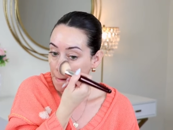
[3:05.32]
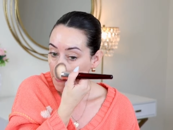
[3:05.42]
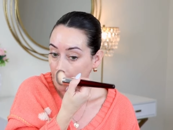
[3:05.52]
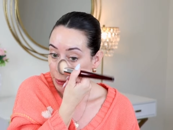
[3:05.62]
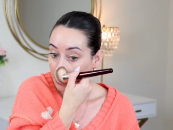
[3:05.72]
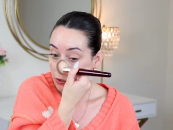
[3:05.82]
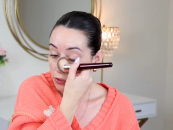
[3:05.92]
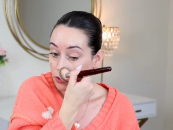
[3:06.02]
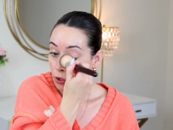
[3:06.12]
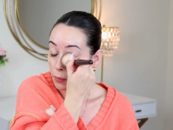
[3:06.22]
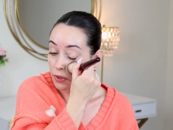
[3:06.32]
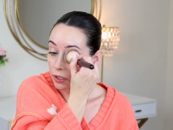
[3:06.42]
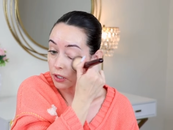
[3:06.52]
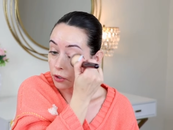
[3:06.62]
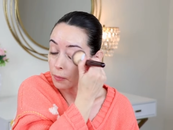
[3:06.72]
And you can just start with a
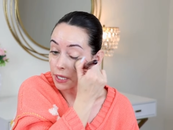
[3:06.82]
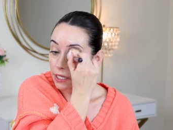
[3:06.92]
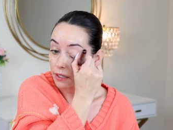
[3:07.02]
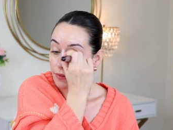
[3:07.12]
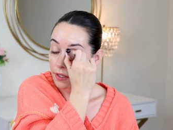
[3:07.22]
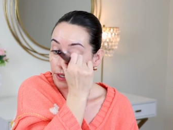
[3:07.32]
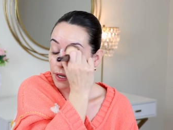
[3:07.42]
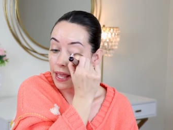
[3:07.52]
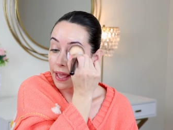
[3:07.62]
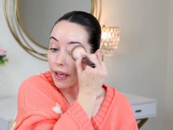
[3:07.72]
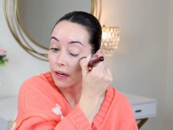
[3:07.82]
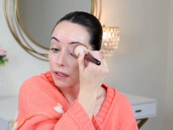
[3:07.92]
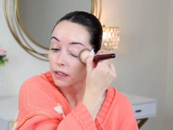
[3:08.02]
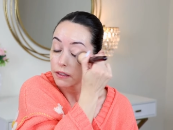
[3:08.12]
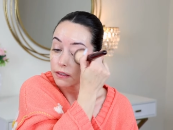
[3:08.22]
little bit and then add.
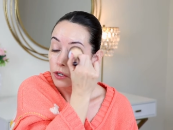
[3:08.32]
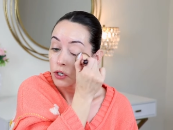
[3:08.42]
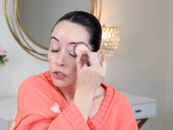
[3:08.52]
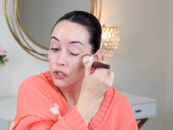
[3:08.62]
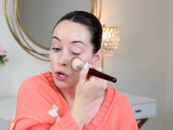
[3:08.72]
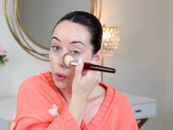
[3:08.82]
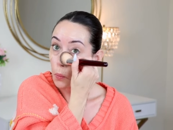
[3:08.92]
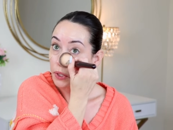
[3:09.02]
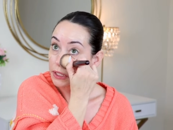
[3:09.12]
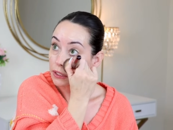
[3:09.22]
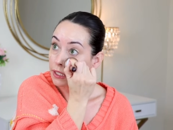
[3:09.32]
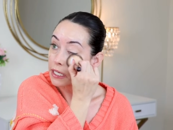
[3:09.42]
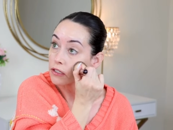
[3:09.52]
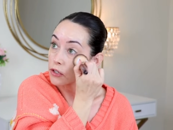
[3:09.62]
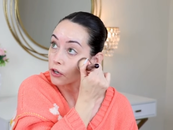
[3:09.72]
So with the
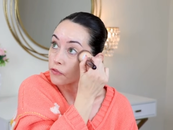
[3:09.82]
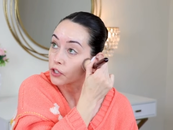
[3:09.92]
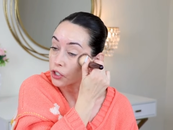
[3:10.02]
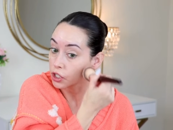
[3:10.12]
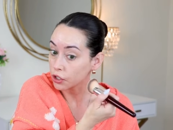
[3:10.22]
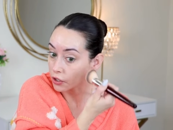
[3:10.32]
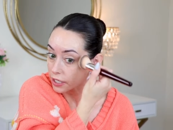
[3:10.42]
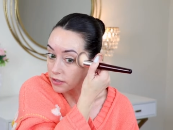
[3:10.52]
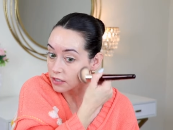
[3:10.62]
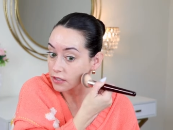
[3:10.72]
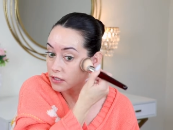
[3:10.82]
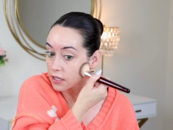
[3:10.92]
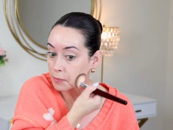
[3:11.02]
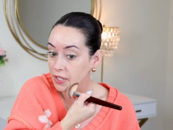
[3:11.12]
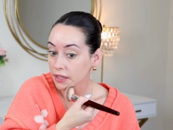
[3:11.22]
laser, if you're curious, this is
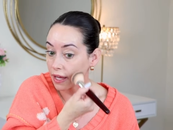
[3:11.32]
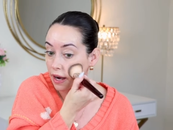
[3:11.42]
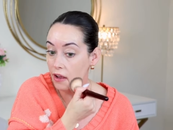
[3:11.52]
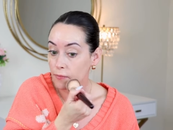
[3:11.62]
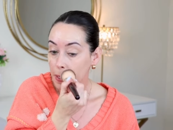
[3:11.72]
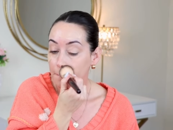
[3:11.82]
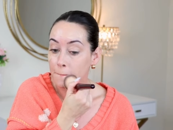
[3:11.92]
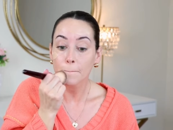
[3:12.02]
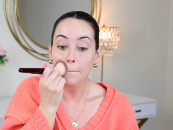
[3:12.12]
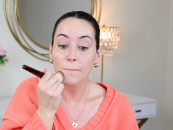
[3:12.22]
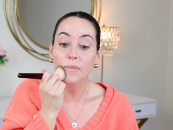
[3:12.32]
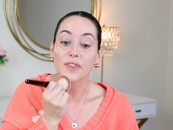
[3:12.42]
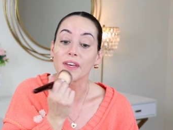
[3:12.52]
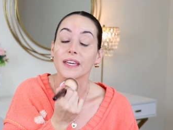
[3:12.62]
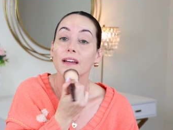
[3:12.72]
something that I've been
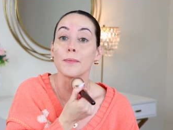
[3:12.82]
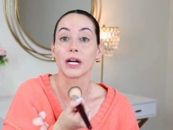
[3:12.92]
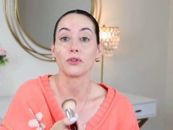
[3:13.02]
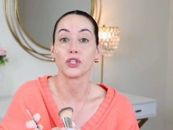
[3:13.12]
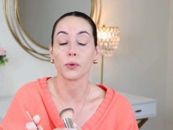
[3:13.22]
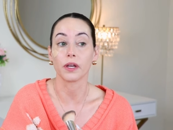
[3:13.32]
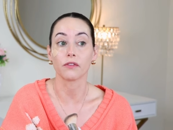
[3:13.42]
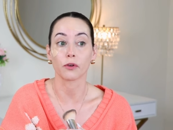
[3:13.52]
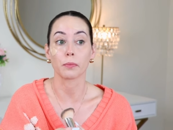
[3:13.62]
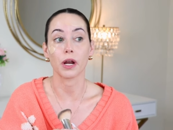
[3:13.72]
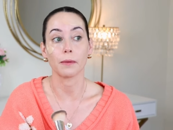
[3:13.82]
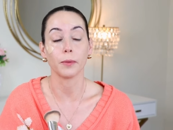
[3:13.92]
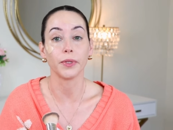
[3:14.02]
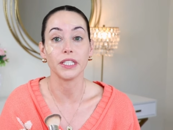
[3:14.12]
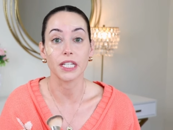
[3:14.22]
thinking about doing for
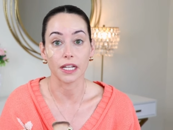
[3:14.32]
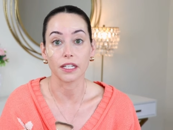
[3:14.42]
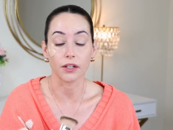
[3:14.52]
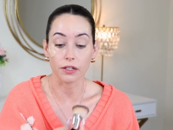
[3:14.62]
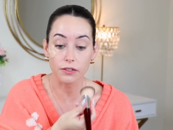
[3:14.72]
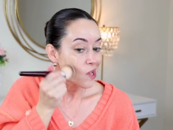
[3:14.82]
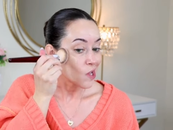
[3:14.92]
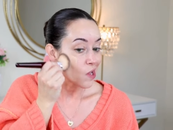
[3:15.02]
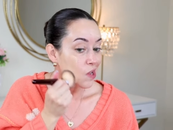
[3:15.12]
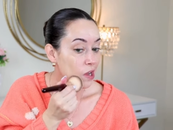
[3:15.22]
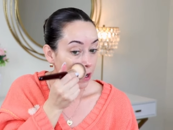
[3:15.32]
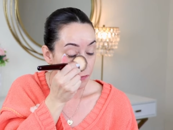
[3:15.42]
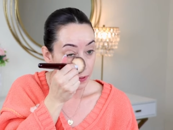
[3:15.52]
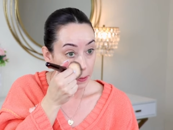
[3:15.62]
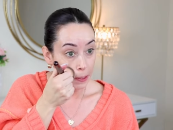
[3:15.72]
probably 10 years. I
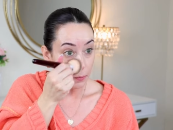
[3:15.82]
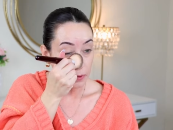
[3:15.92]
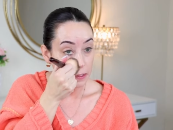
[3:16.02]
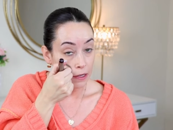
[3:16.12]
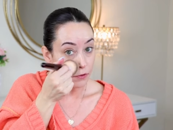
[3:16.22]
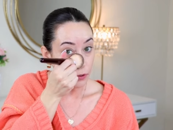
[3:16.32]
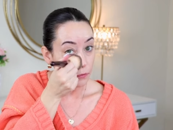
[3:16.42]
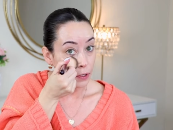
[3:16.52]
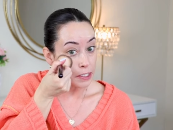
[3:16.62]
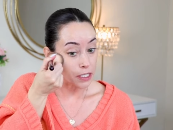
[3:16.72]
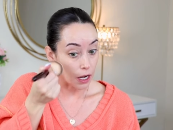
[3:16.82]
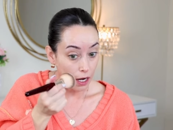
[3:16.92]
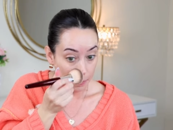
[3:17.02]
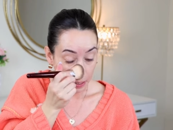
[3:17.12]
feel like it was never the right time.